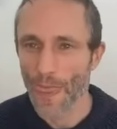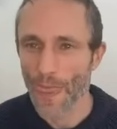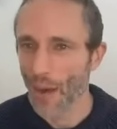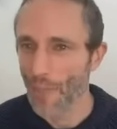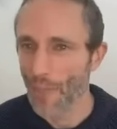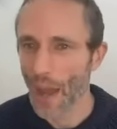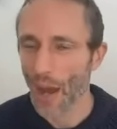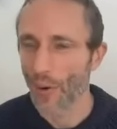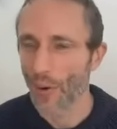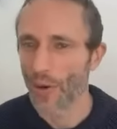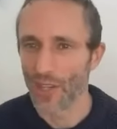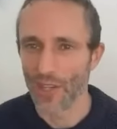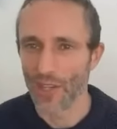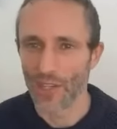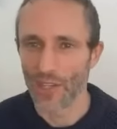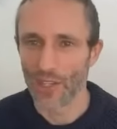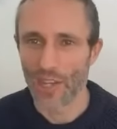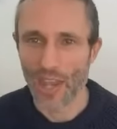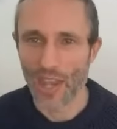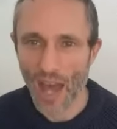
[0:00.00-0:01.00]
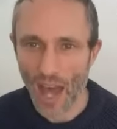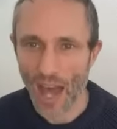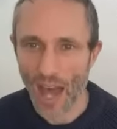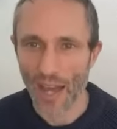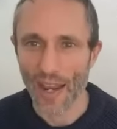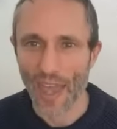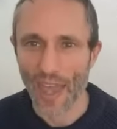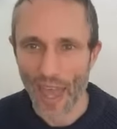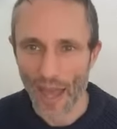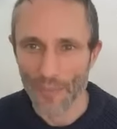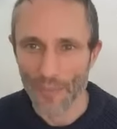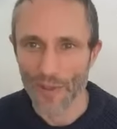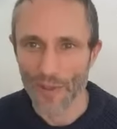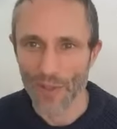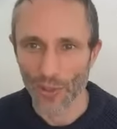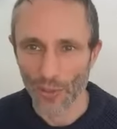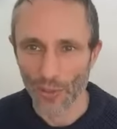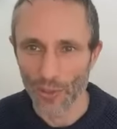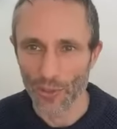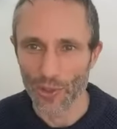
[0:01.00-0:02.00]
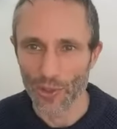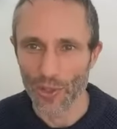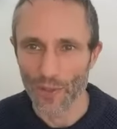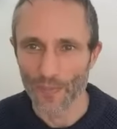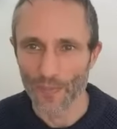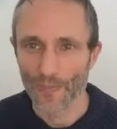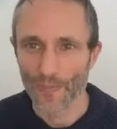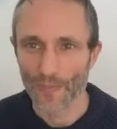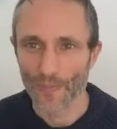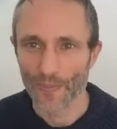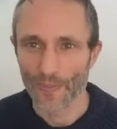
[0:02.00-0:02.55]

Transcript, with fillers: their power is not absolute.